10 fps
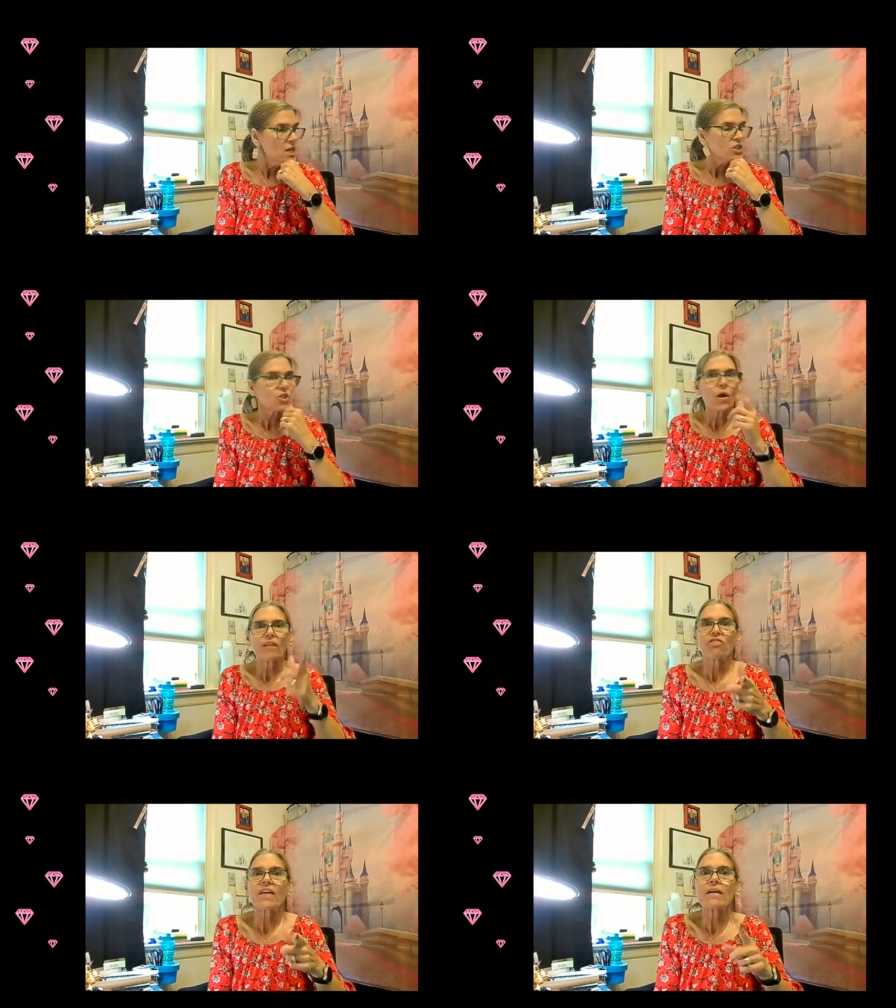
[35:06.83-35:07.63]
So I
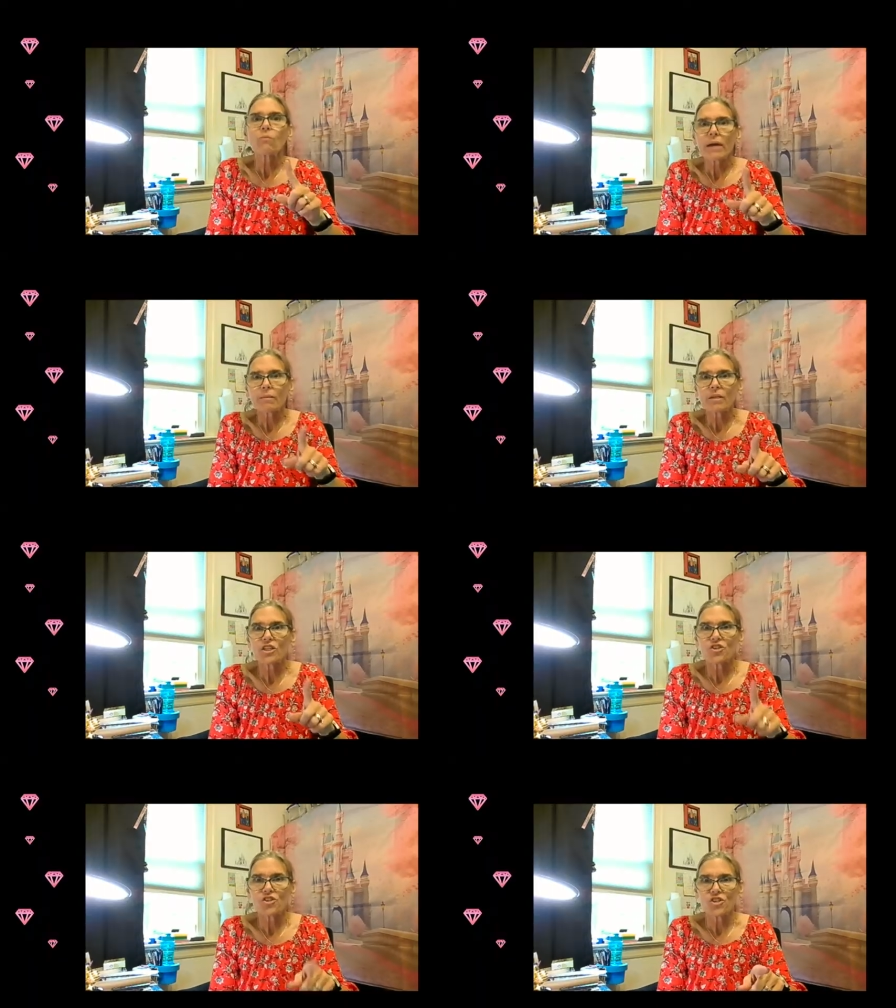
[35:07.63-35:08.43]
think what I'm going to
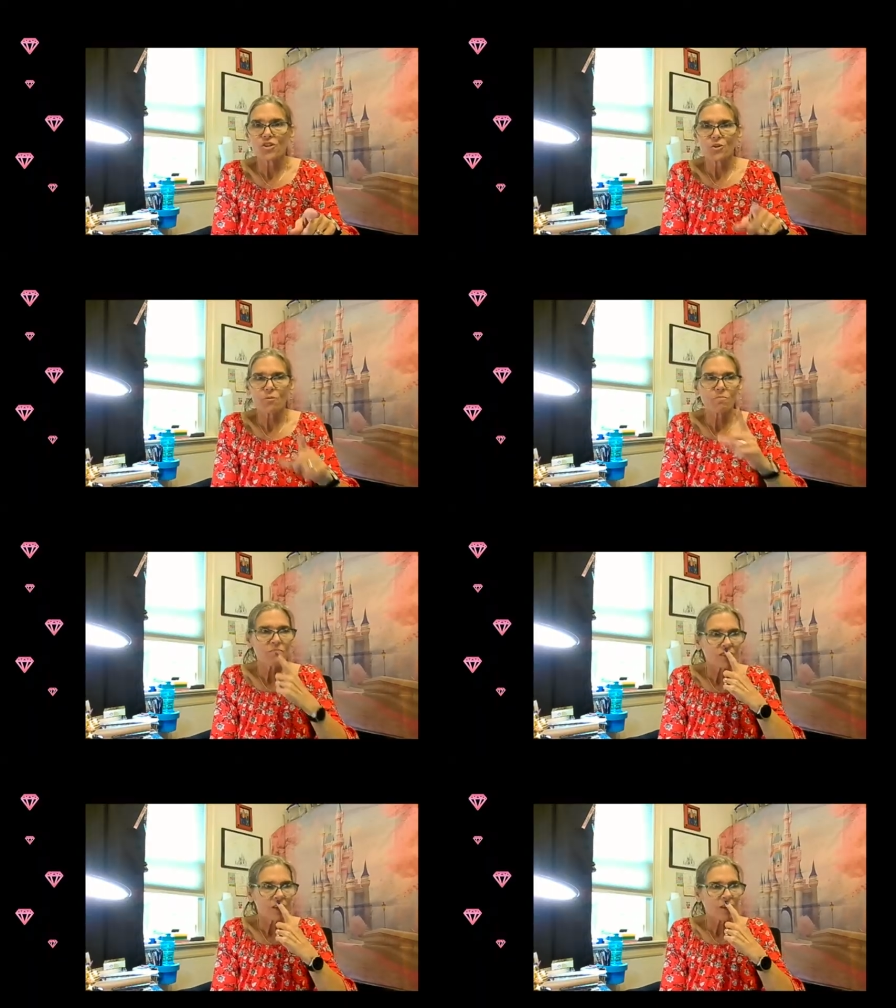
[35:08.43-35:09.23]
do,
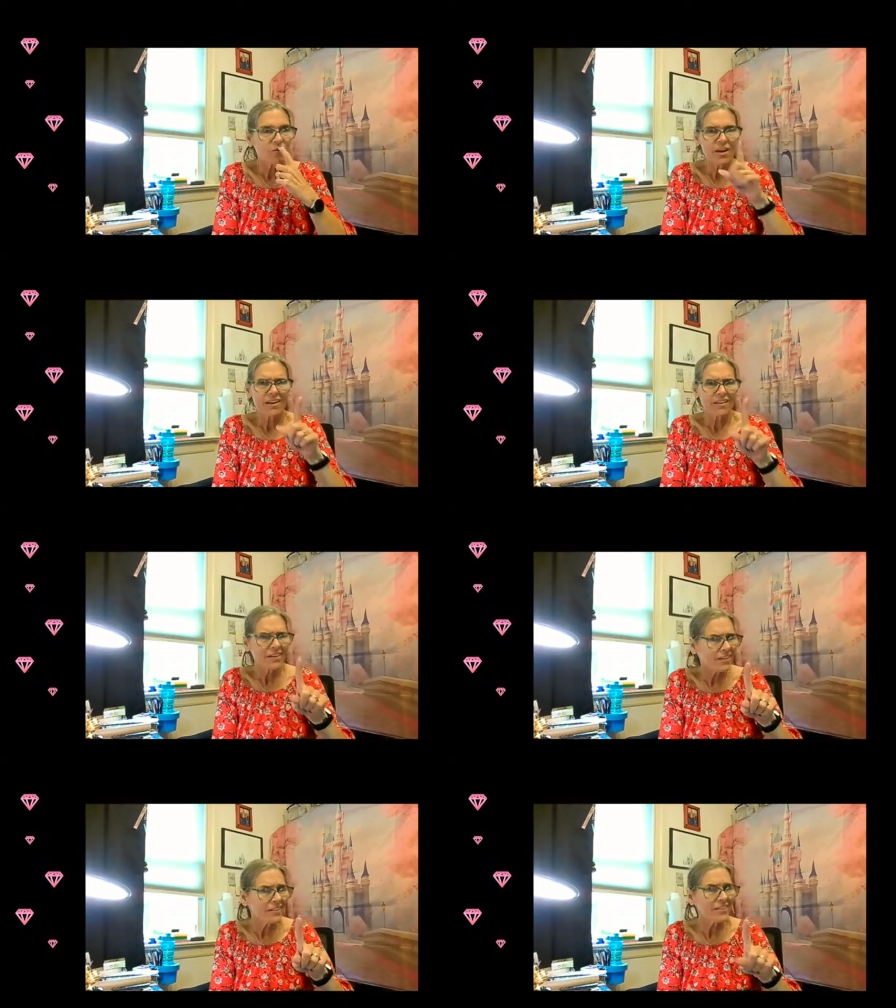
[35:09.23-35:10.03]
you ready?
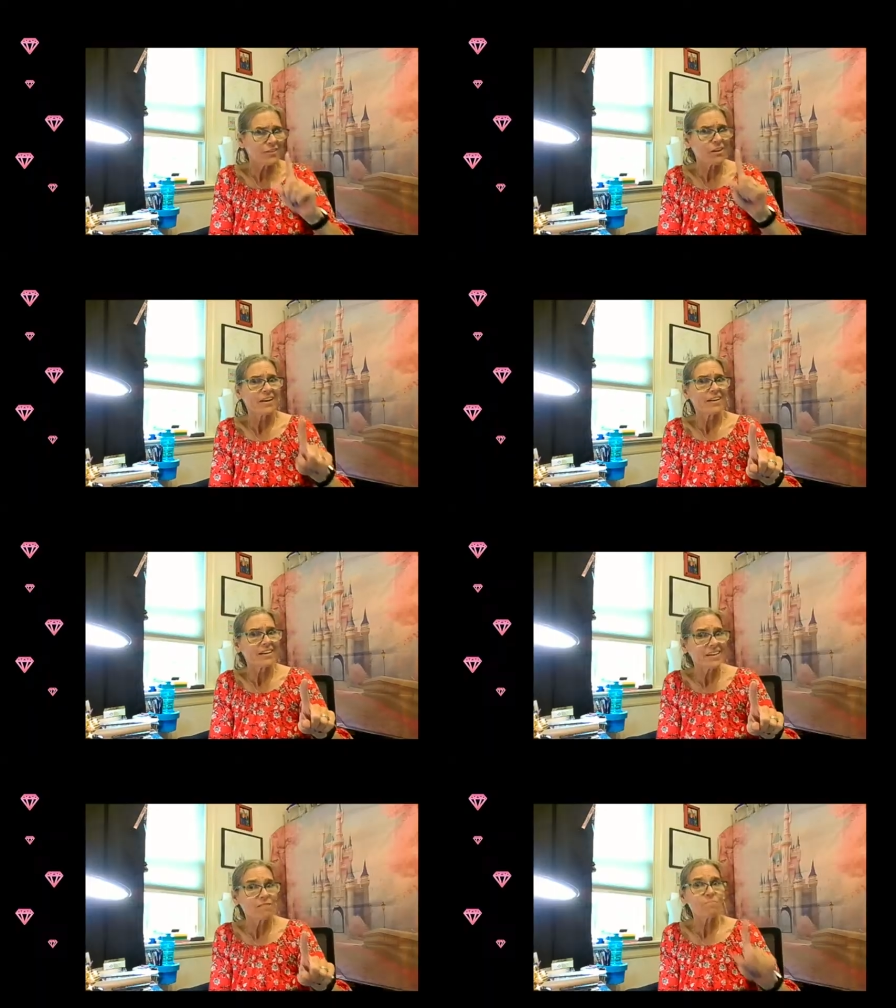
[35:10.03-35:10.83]
You
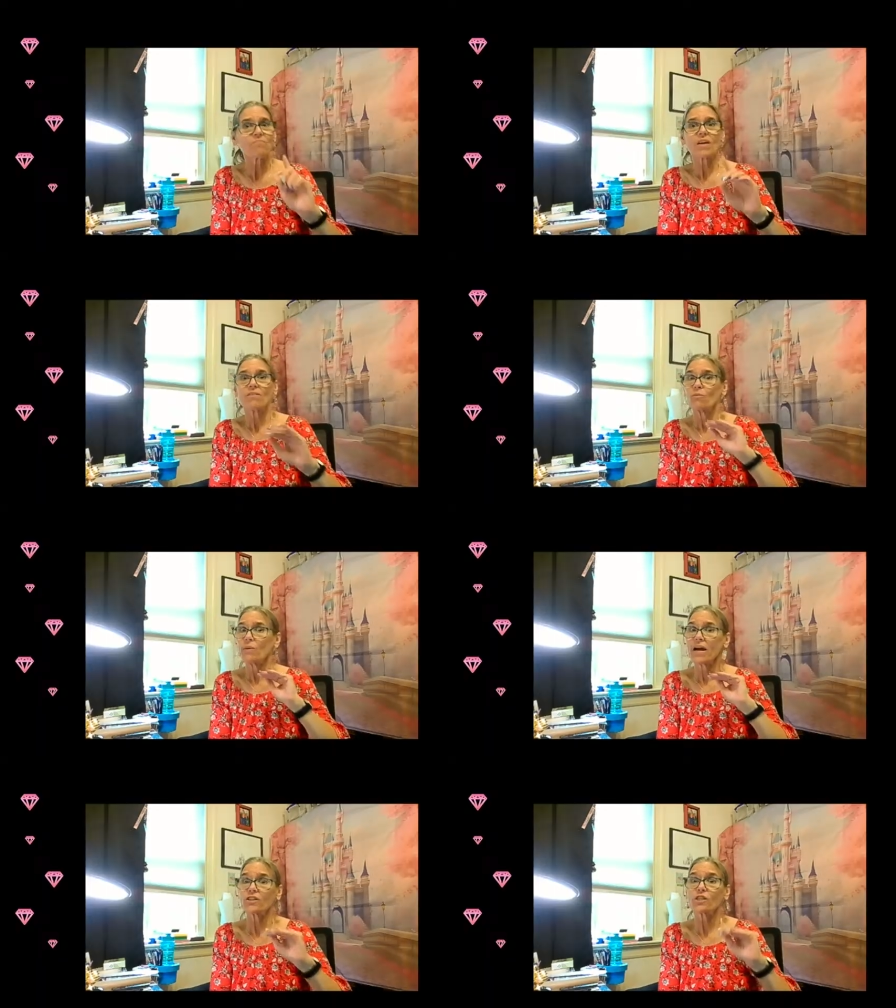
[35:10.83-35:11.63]
ready?
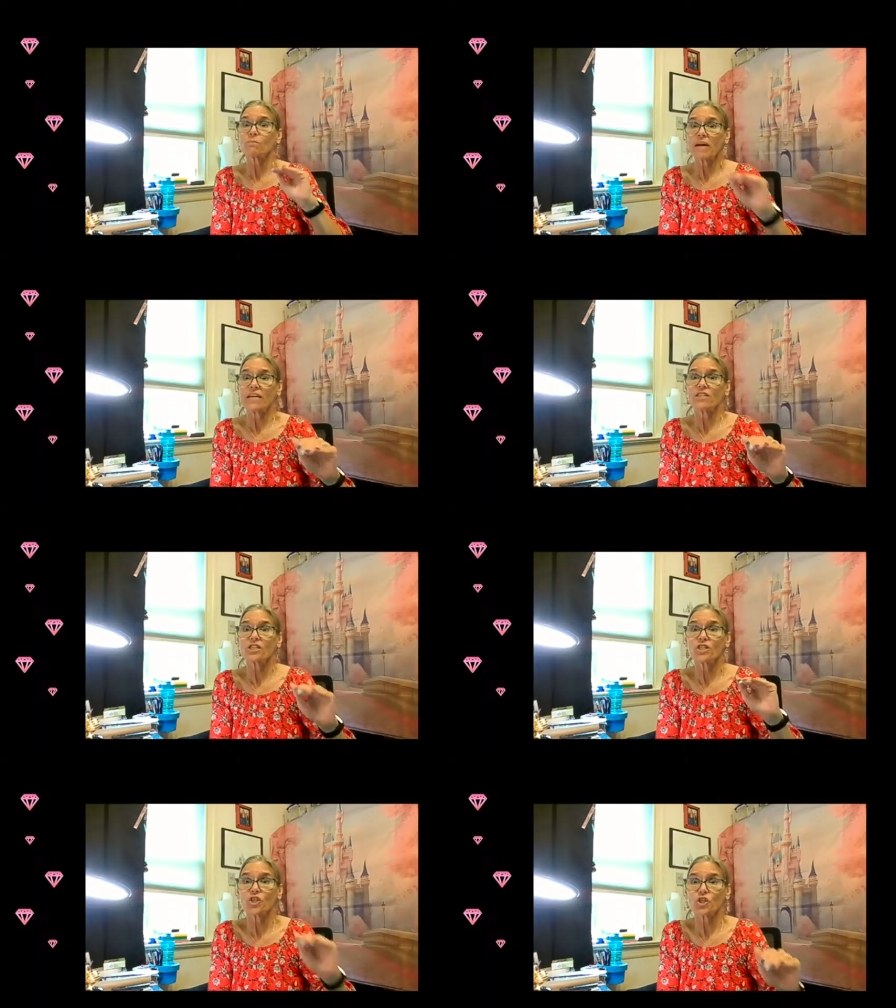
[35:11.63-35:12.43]
We are space
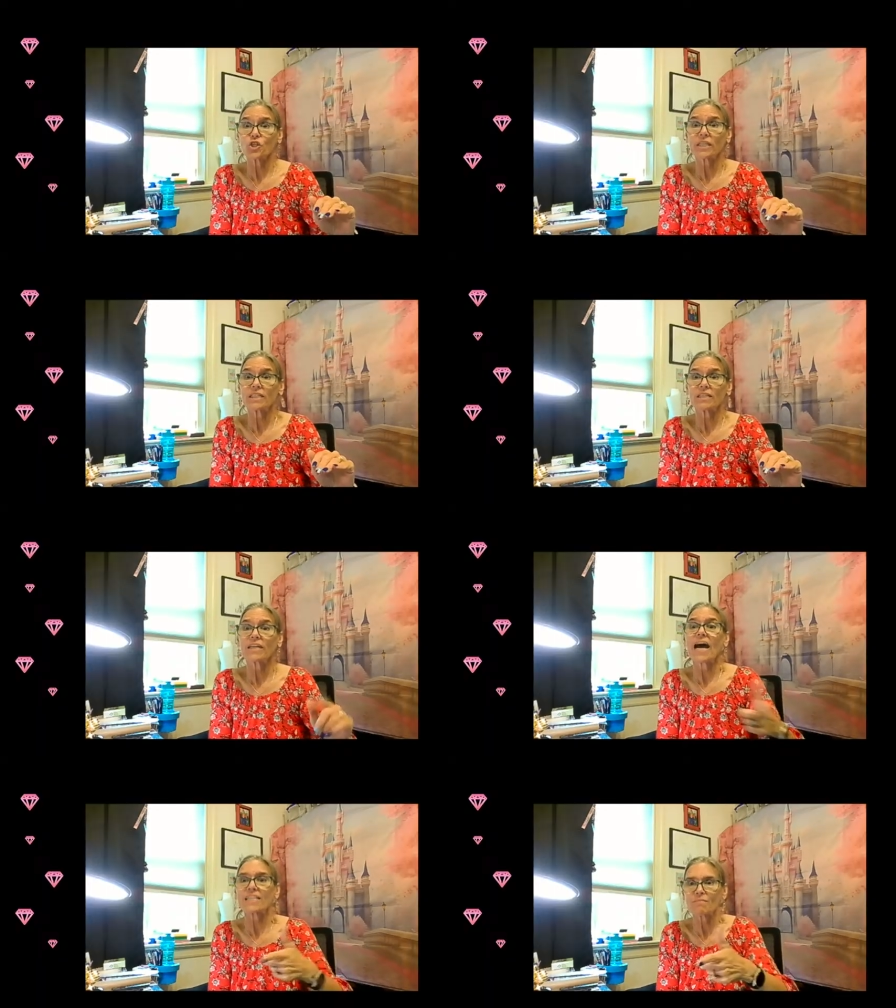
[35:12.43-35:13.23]
constricted.
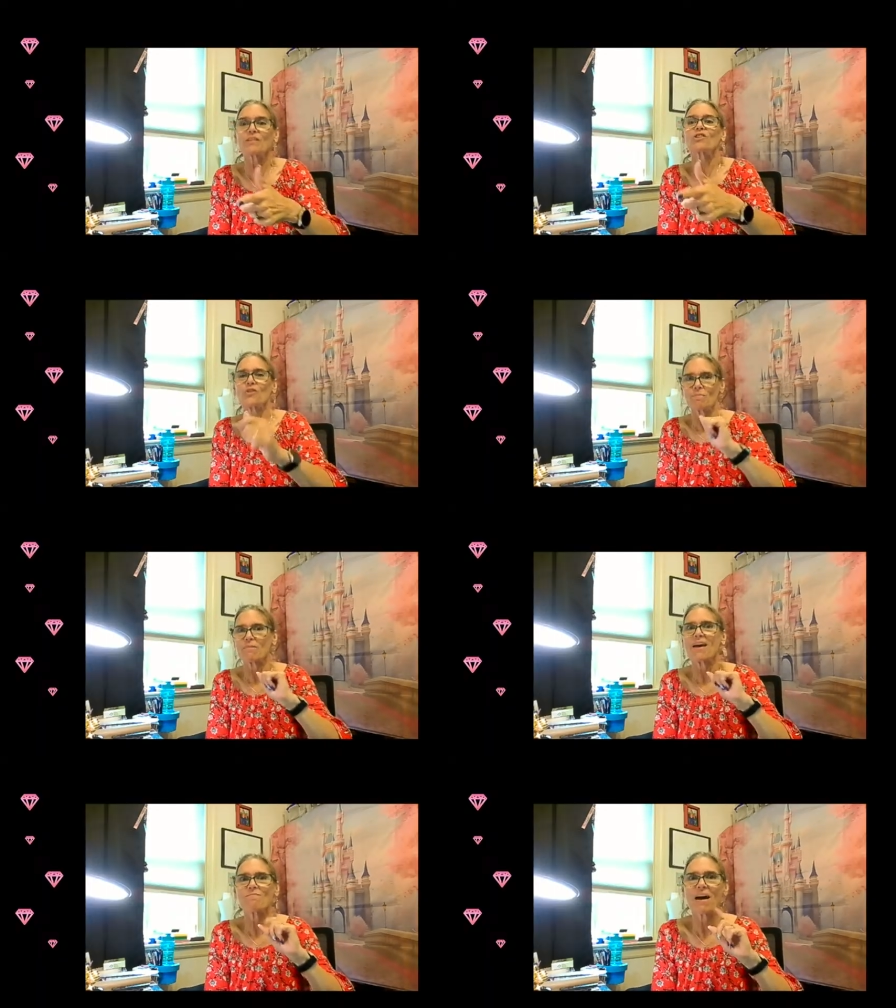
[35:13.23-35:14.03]
Cosmic Trip,
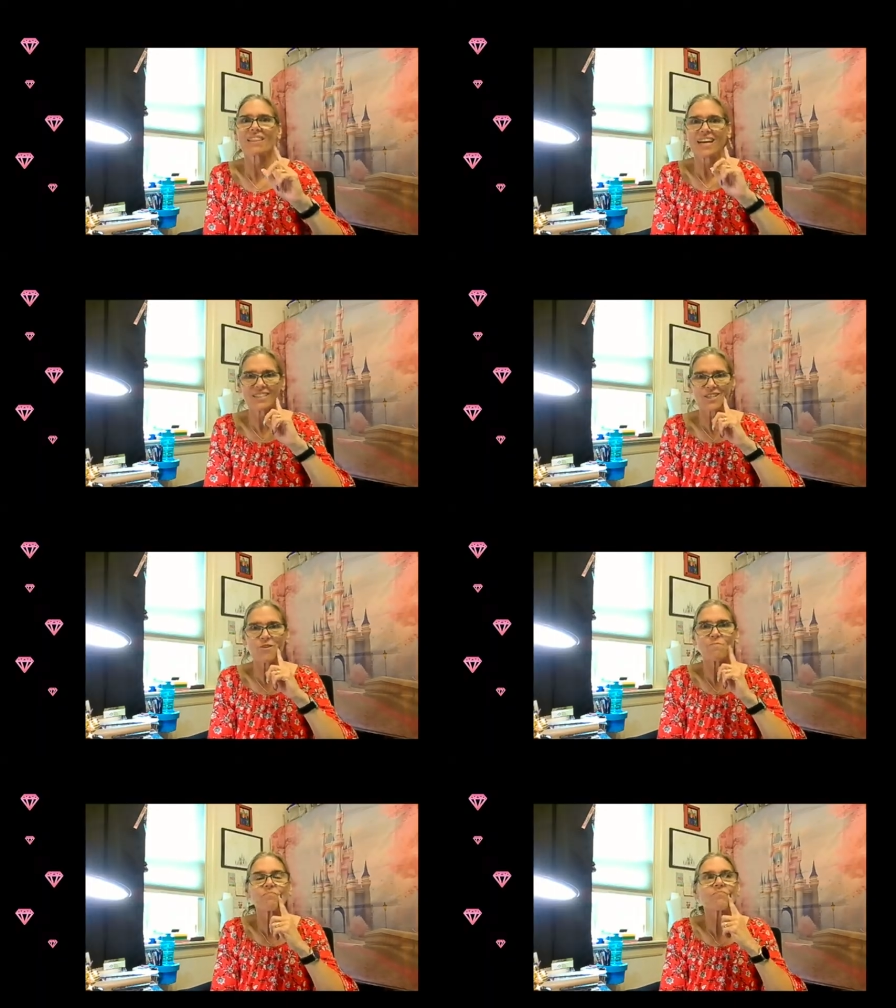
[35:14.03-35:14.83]
yep, I thought so.